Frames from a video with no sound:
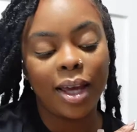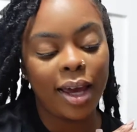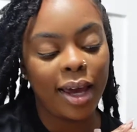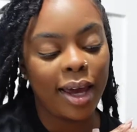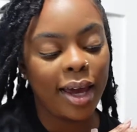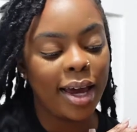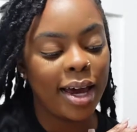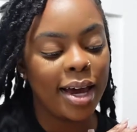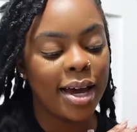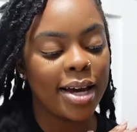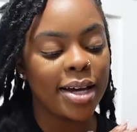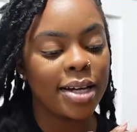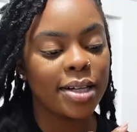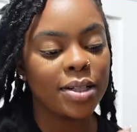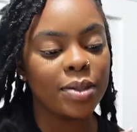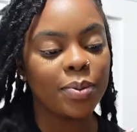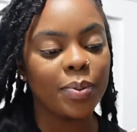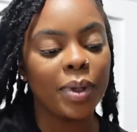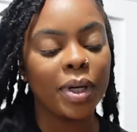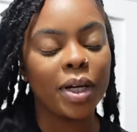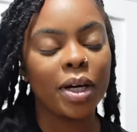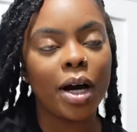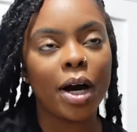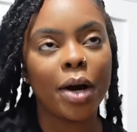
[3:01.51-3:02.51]
and
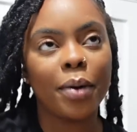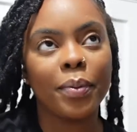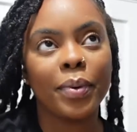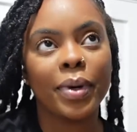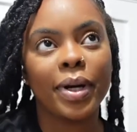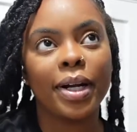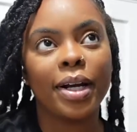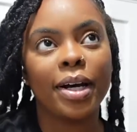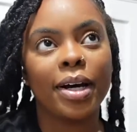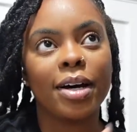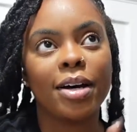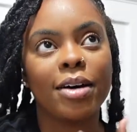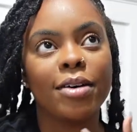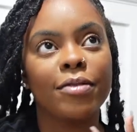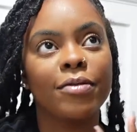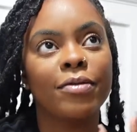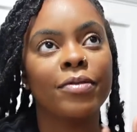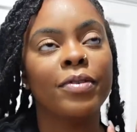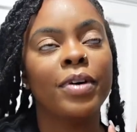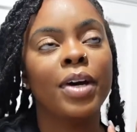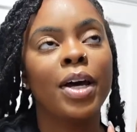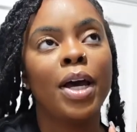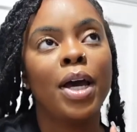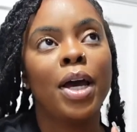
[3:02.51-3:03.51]
we got rid
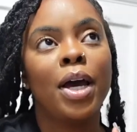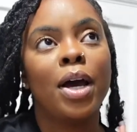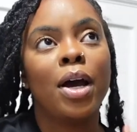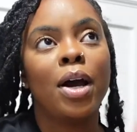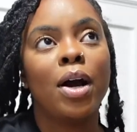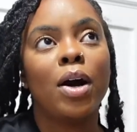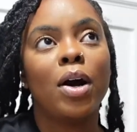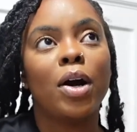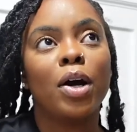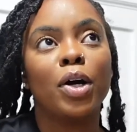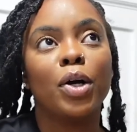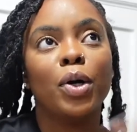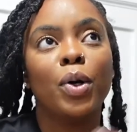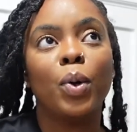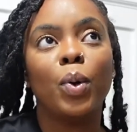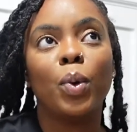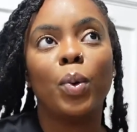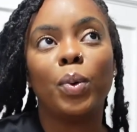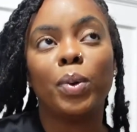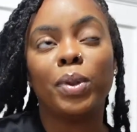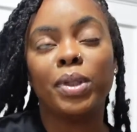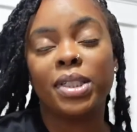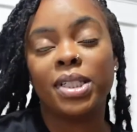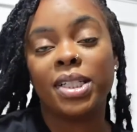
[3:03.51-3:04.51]
of our
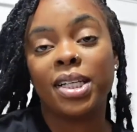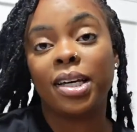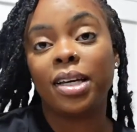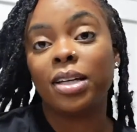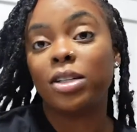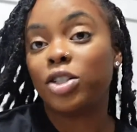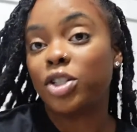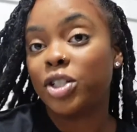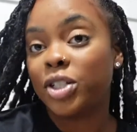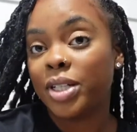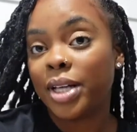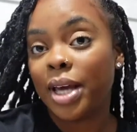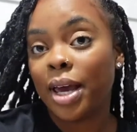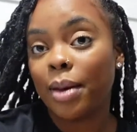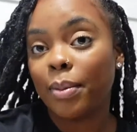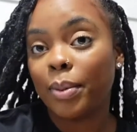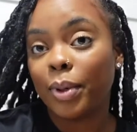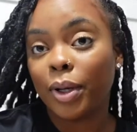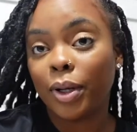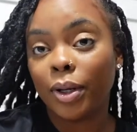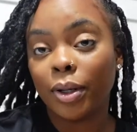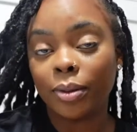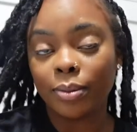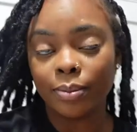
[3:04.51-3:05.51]
old kitchen
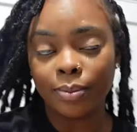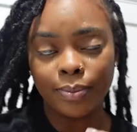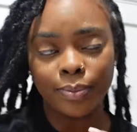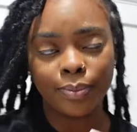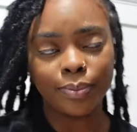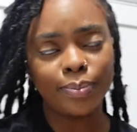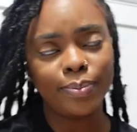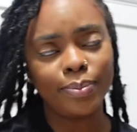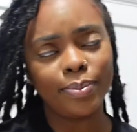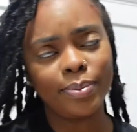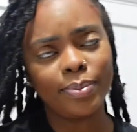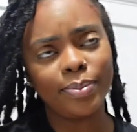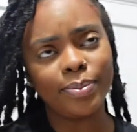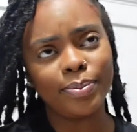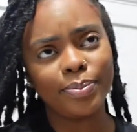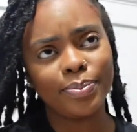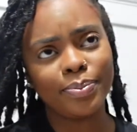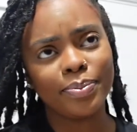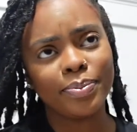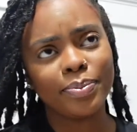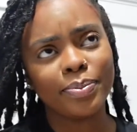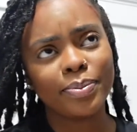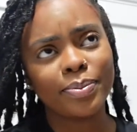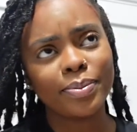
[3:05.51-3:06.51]
table.
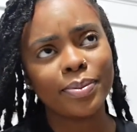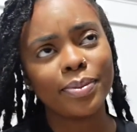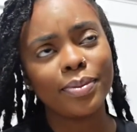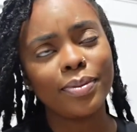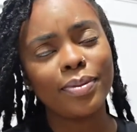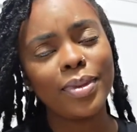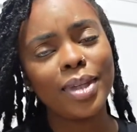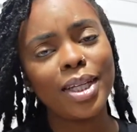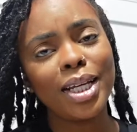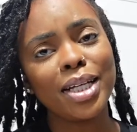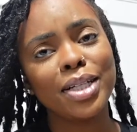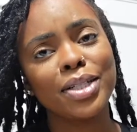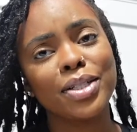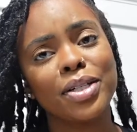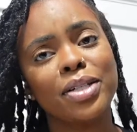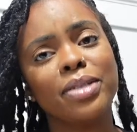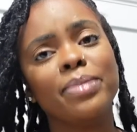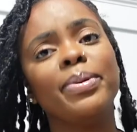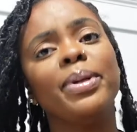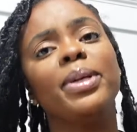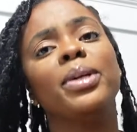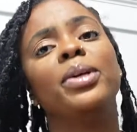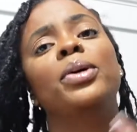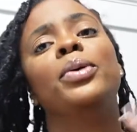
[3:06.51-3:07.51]

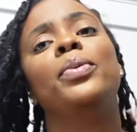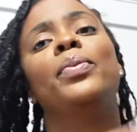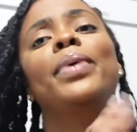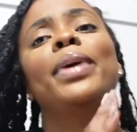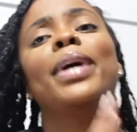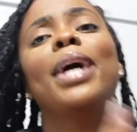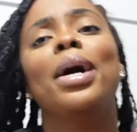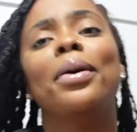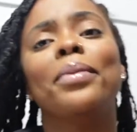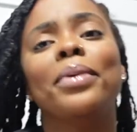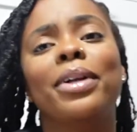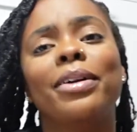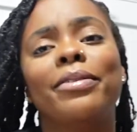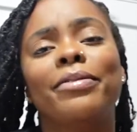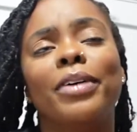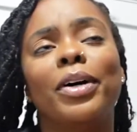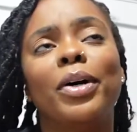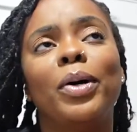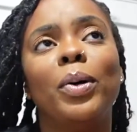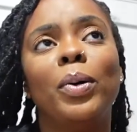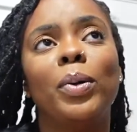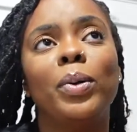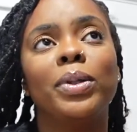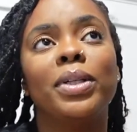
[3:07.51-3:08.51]
Excuse me. We got rid of
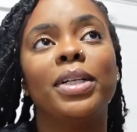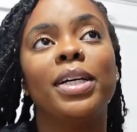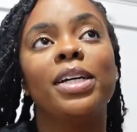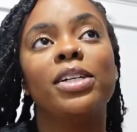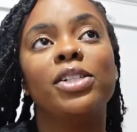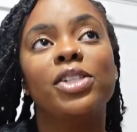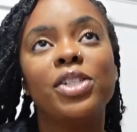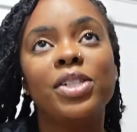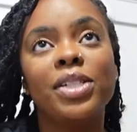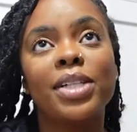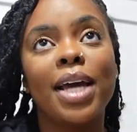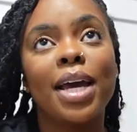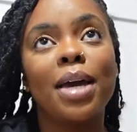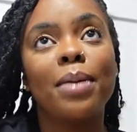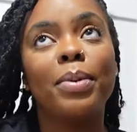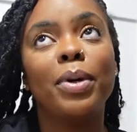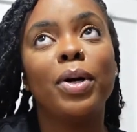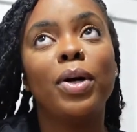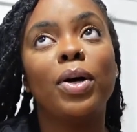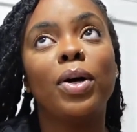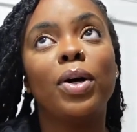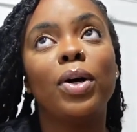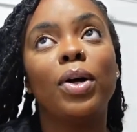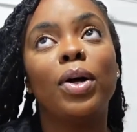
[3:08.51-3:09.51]
our old kitchen
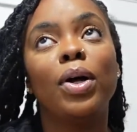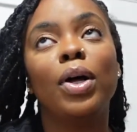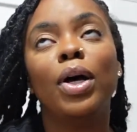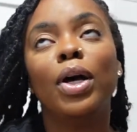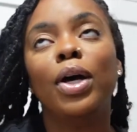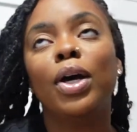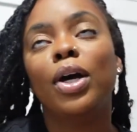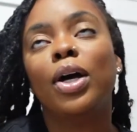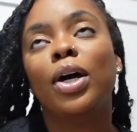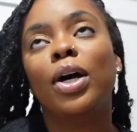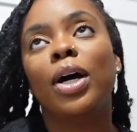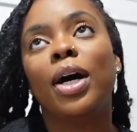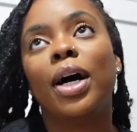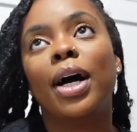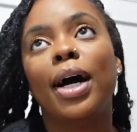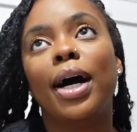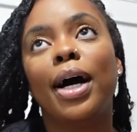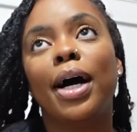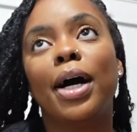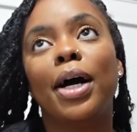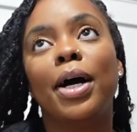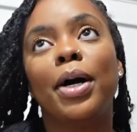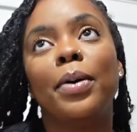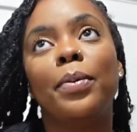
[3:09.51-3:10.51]
table,
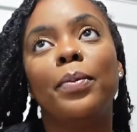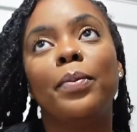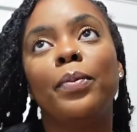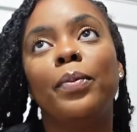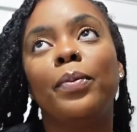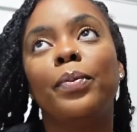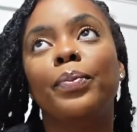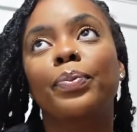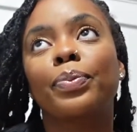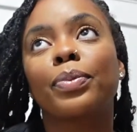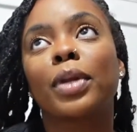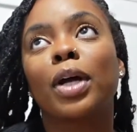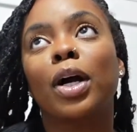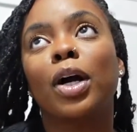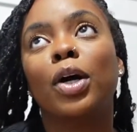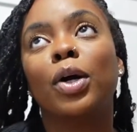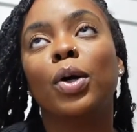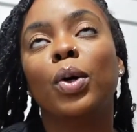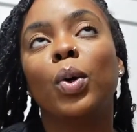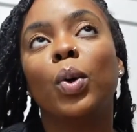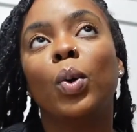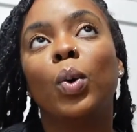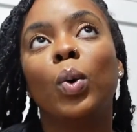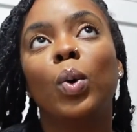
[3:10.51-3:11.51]
um,
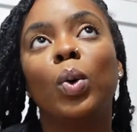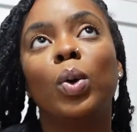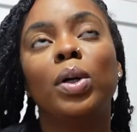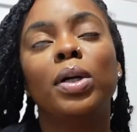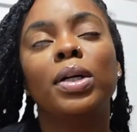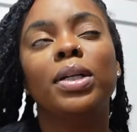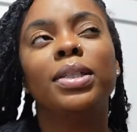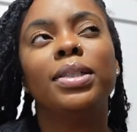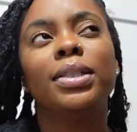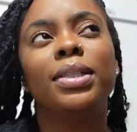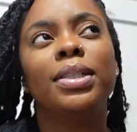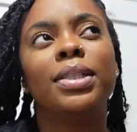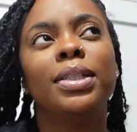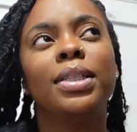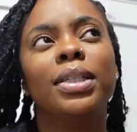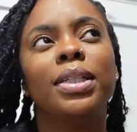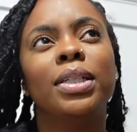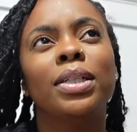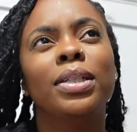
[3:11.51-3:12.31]
our old,